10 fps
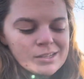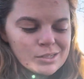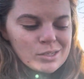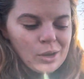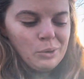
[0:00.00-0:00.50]

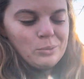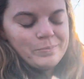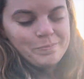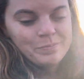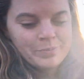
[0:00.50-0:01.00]
so
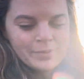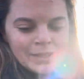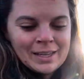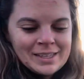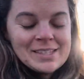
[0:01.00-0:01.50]

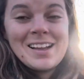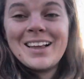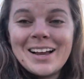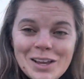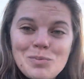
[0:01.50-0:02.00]
it's not
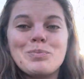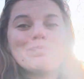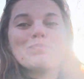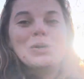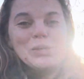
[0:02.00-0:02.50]
like I can
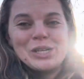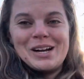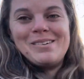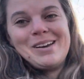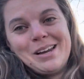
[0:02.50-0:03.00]
push it
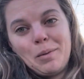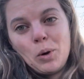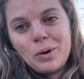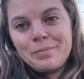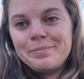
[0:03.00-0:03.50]
out
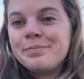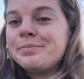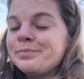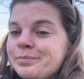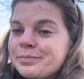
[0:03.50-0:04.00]
anymore.
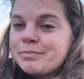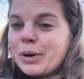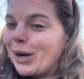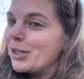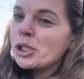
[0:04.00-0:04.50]

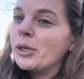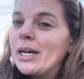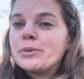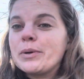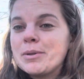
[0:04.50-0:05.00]
But I'll show you
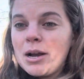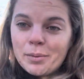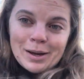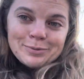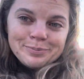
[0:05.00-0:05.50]
guys what I'm talking
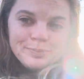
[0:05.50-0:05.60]
about.